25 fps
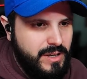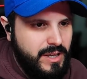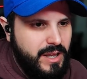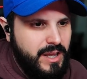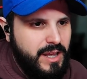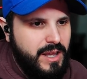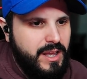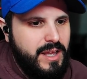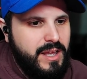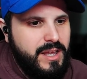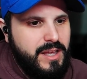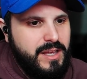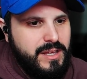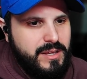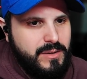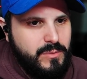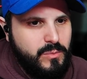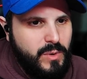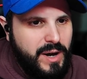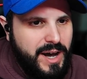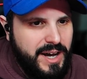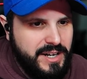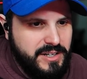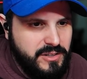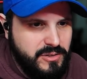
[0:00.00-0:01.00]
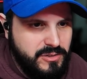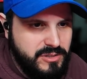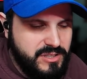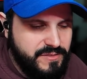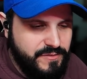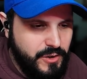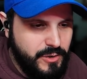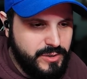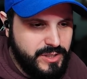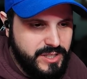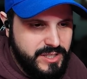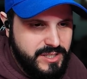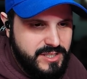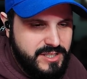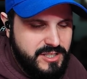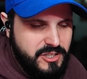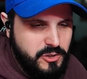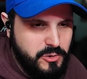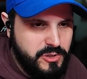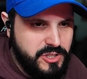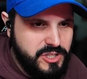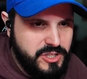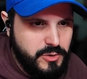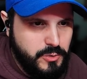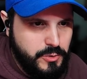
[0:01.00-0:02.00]
A Waddles focused
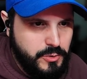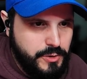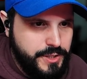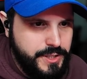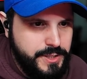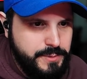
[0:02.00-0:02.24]
short story.